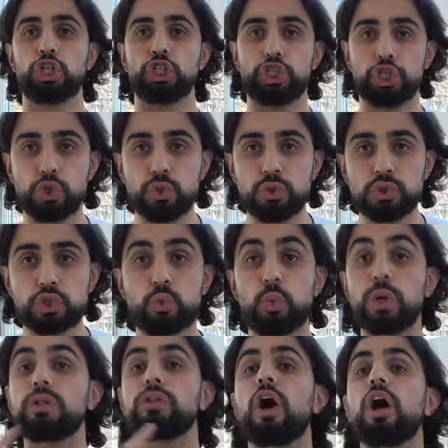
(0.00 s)
Jews
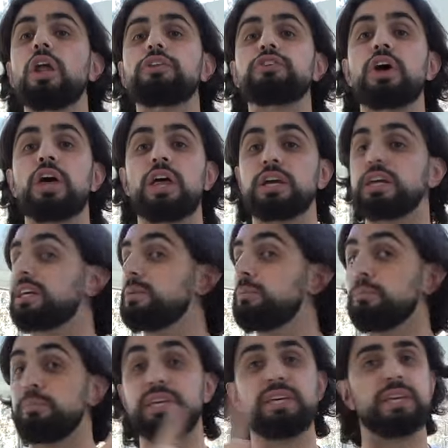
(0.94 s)
will not
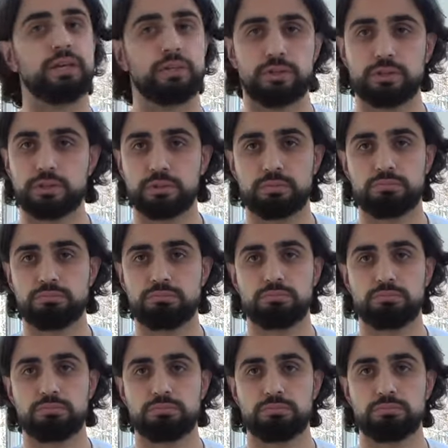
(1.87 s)
be killed,
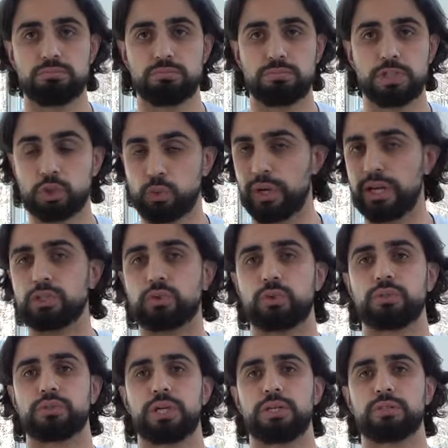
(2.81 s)
is what
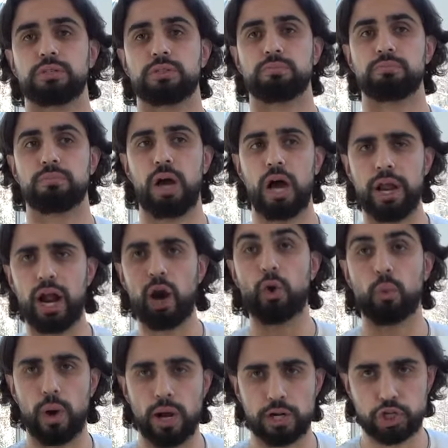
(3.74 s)
Israel says, on
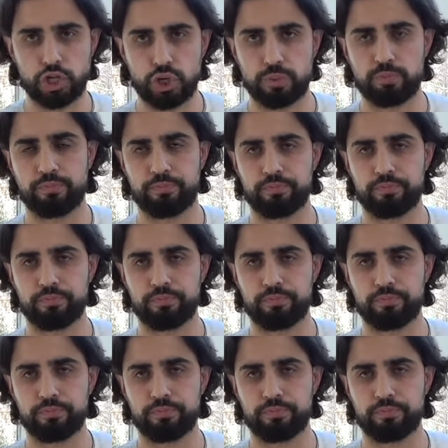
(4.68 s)
our watch.